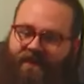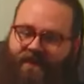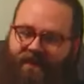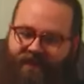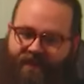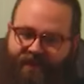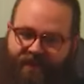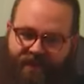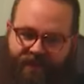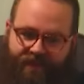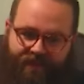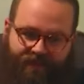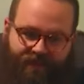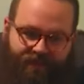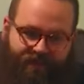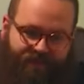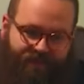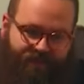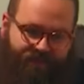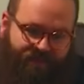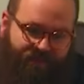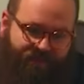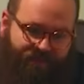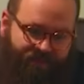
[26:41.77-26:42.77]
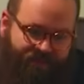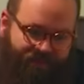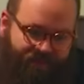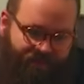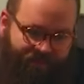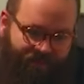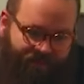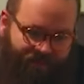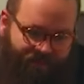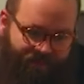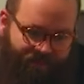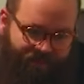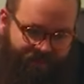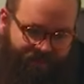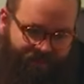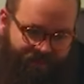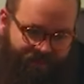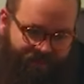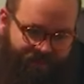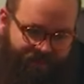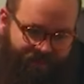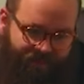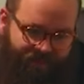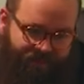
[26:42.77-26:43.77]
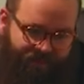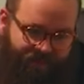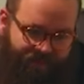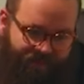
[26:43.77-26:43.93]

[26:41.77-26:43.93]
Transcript: (silent)